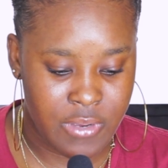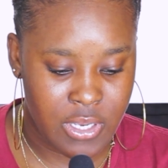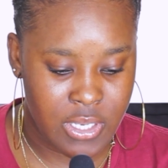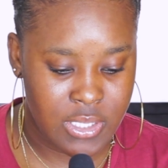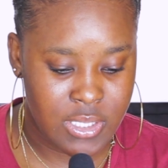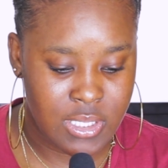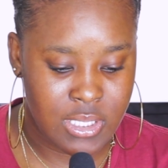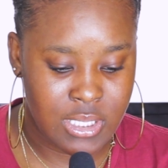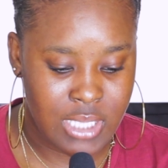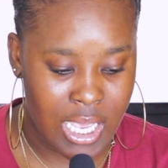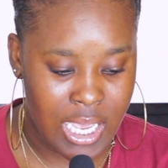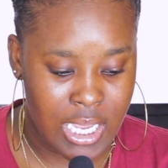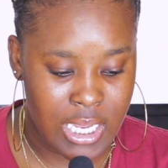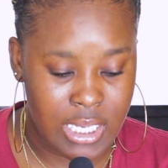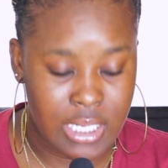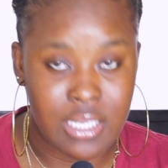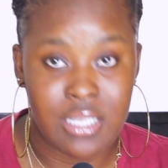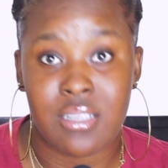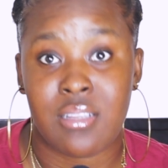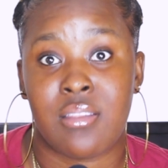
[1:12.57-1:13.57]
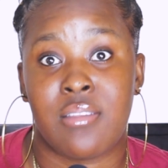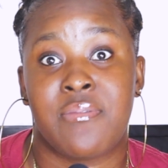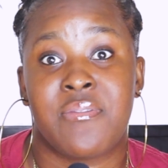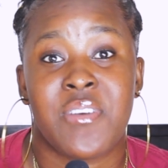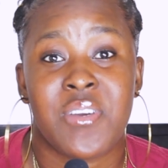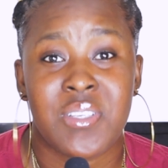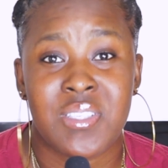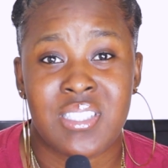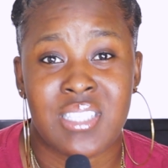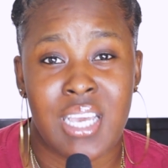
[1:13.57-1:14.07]
first sign, the
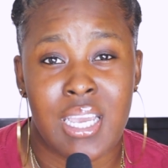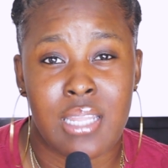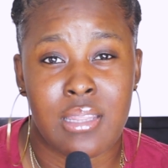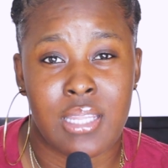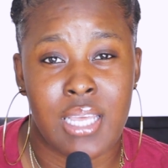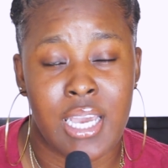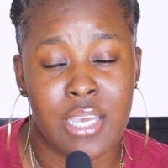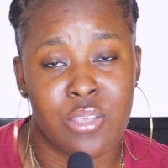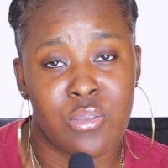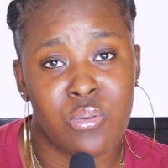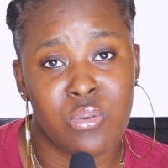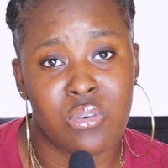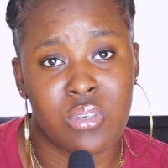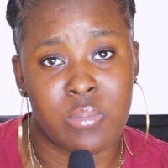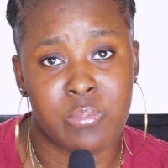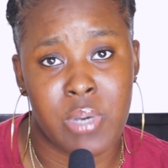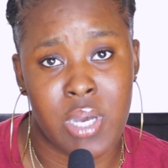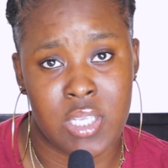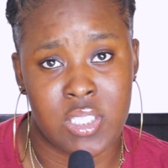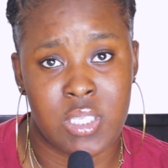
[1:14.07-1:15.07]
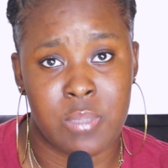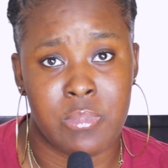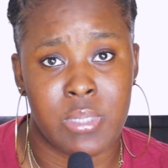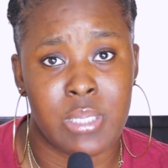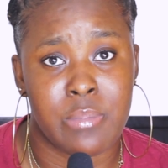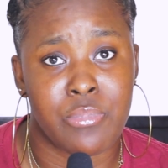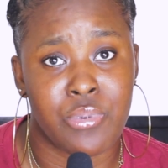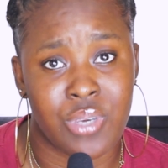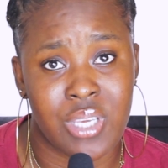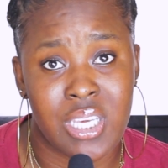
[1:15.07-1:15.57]
first sign that you could
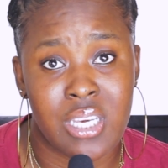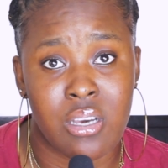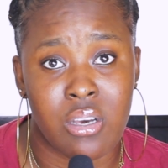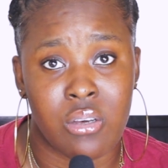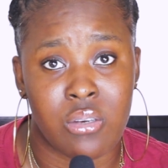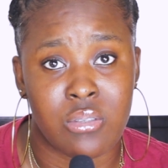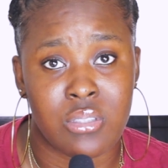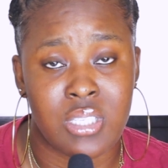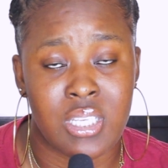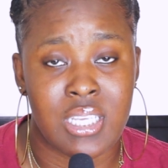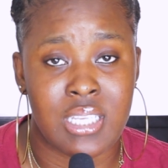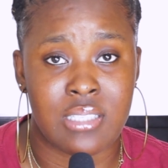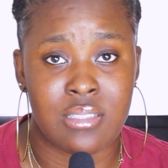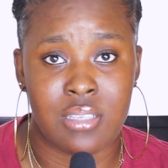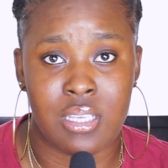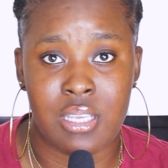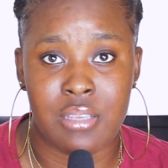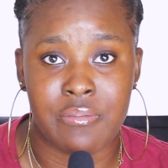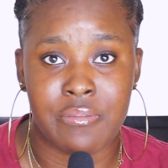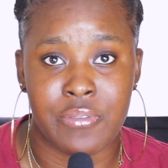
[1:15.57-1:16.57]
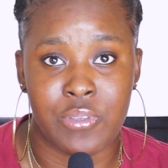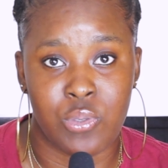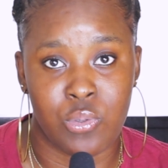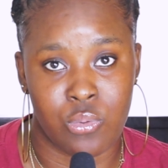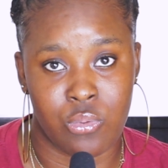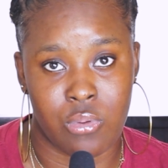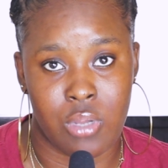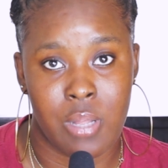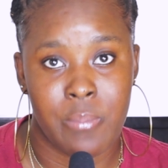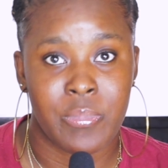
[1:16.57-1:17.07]
possibly break out is if
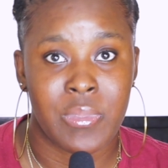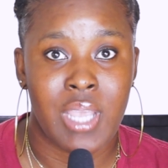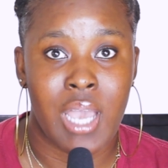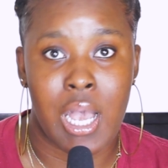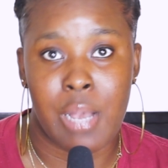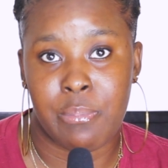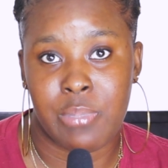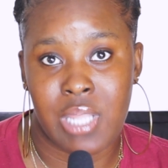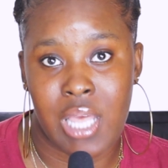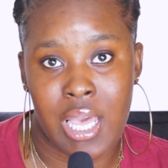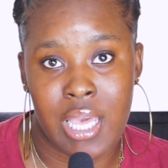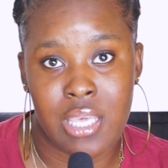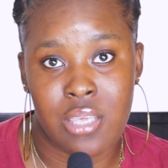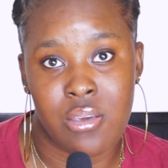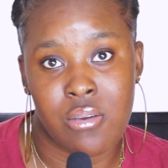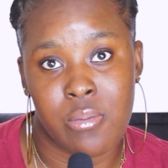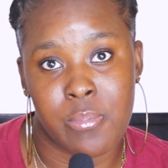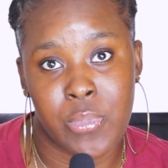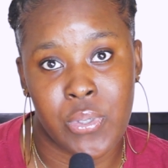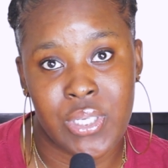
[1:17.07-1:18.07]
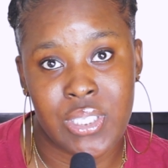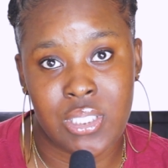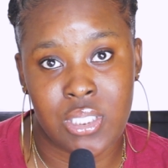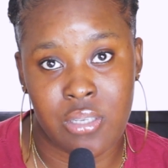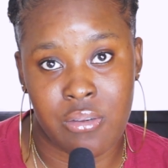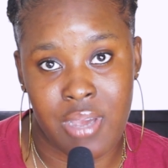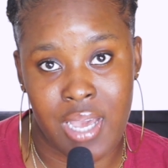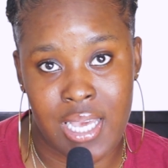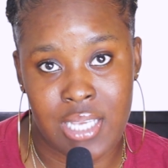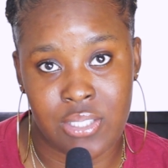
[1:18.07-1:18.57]
you apply your
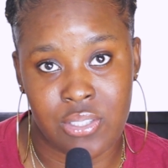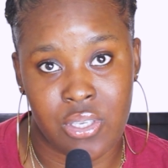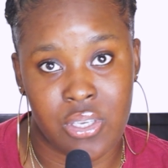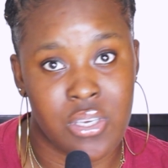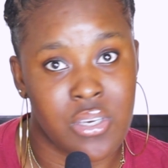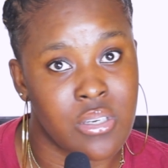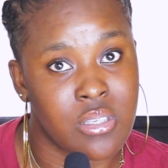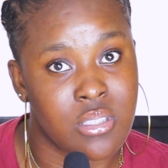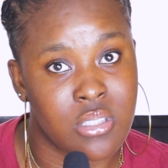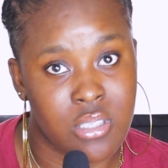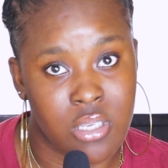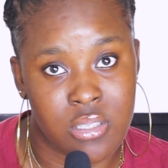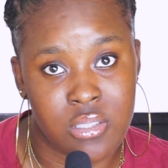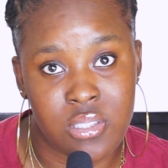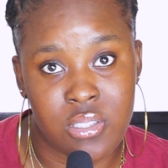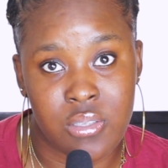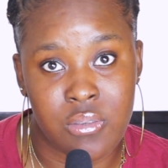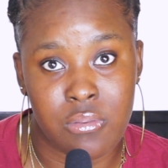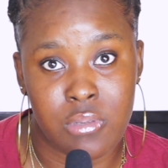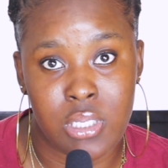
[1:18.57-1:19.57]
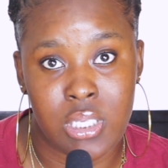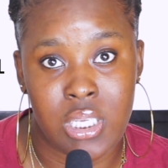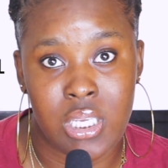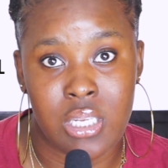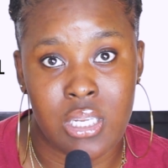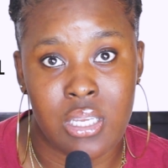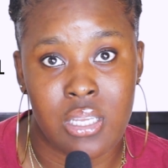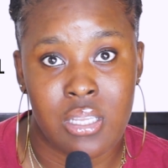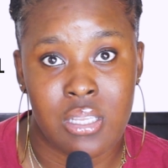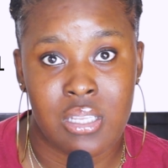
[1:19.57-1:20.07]
moisturizer, your
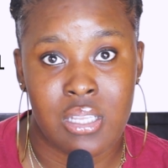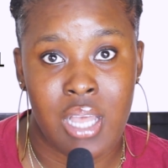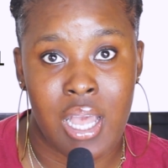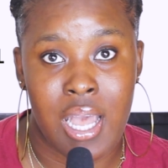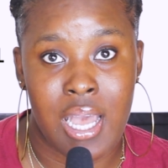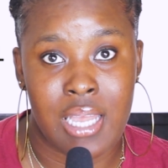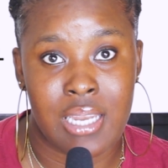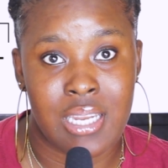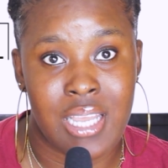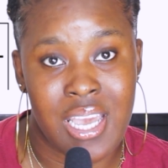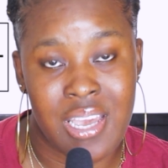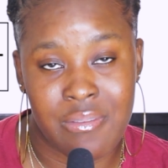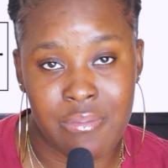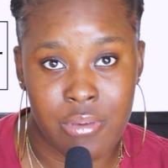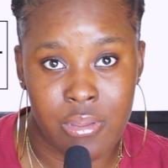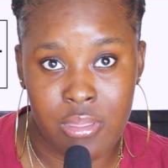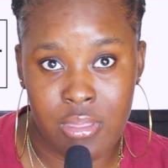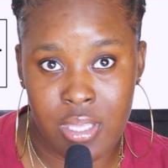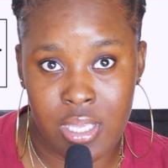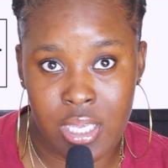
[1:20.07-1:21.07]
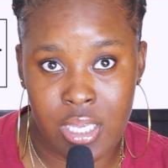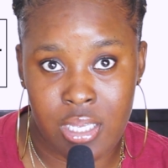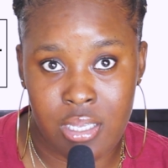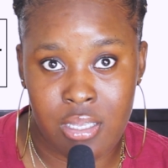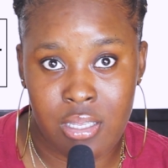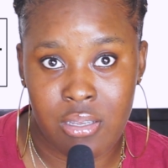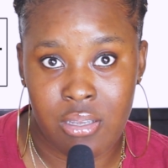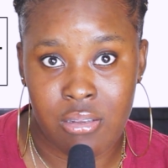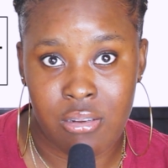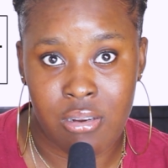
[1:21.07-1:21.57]
sunscreen, and everything,
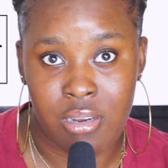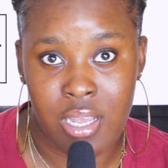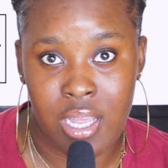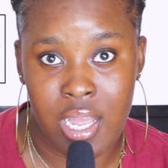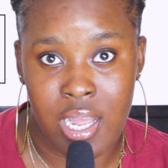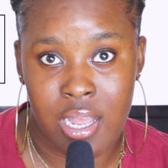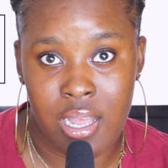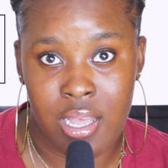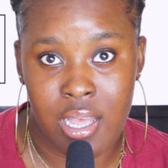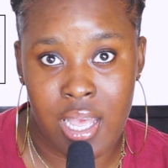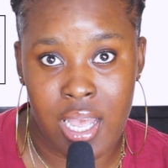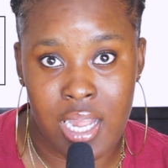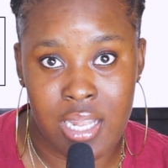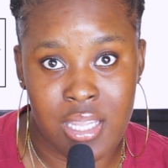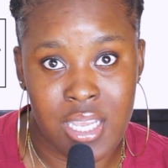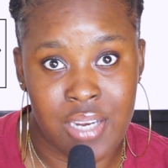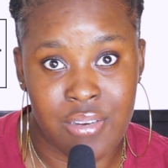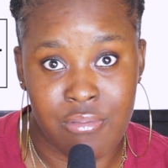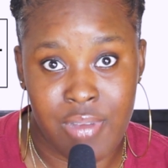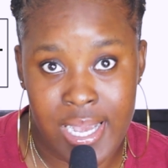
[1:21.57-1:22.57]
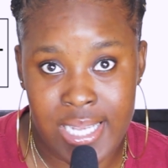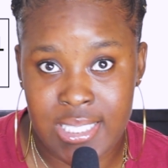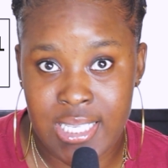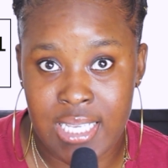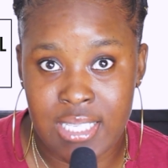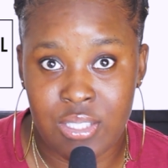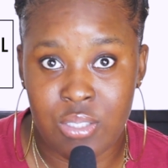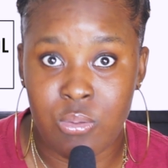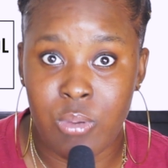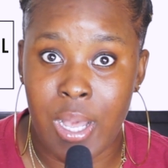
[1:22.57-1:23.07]
and then right
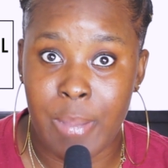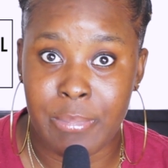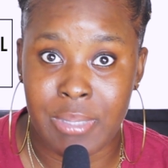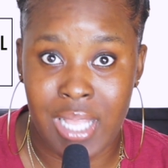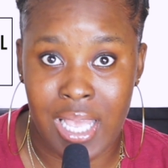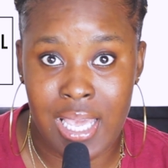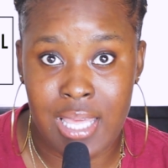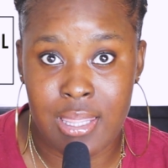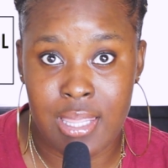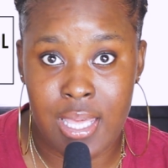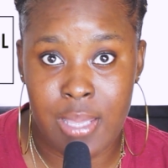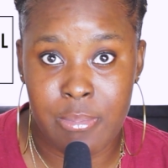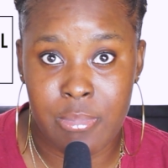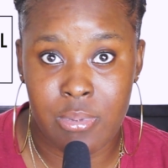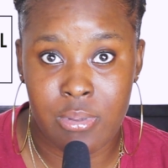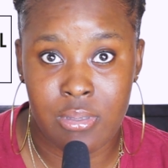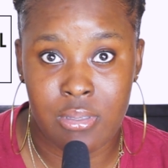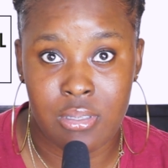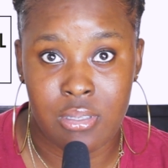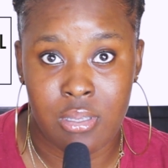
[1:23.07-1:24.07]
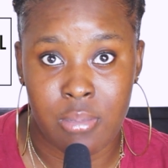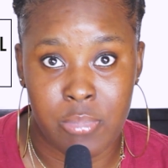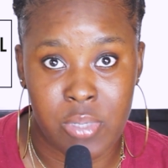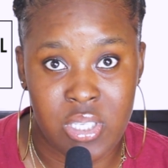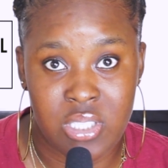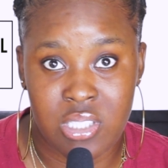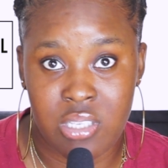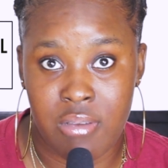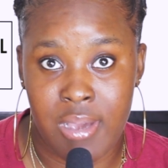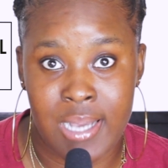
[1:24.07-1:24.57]
as you apply them,
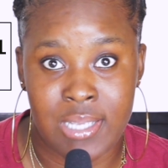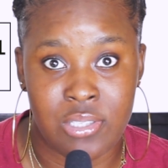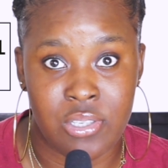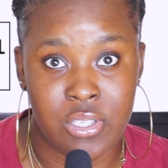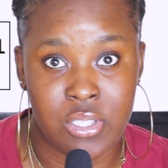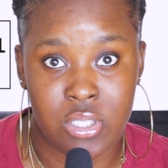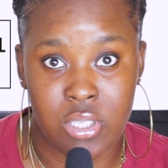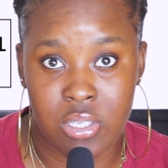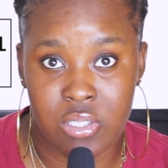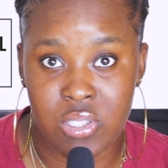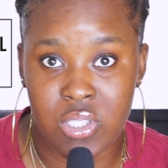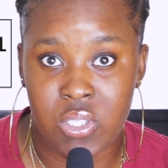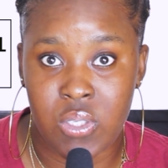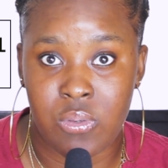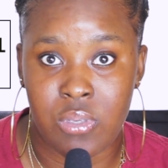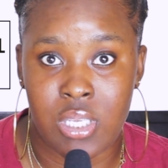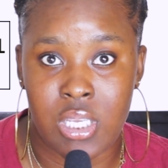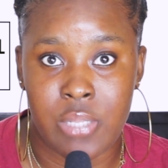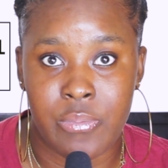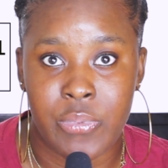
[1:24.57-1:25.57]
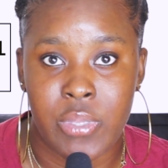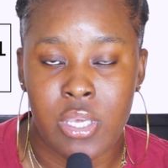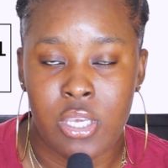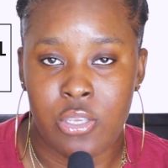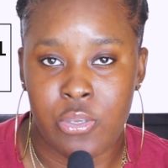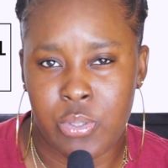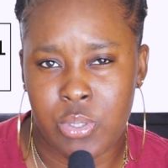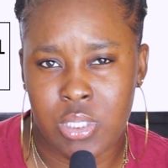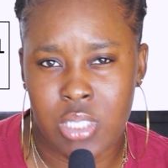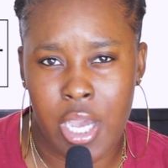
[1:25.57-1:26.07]
moisturizer, sunscreen,
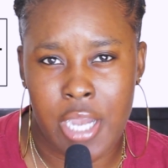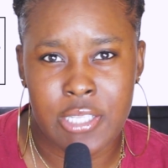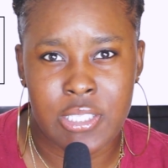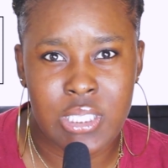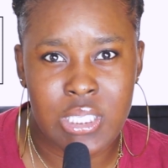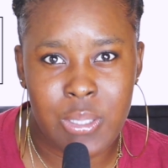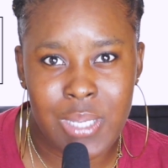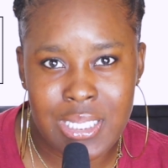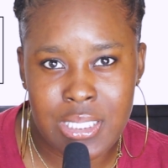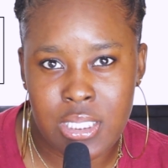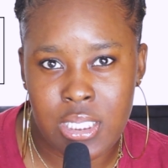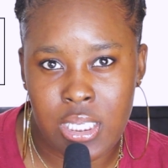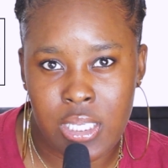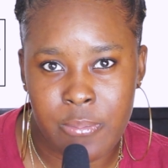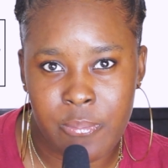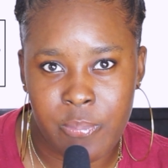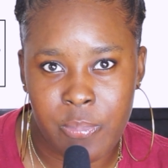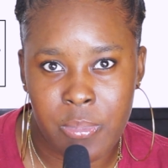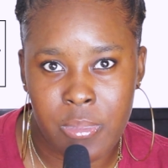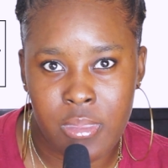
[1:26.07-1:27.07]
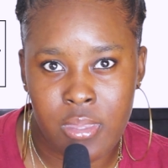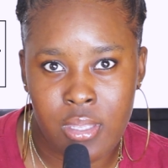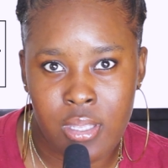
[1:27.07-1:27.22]
you start sweating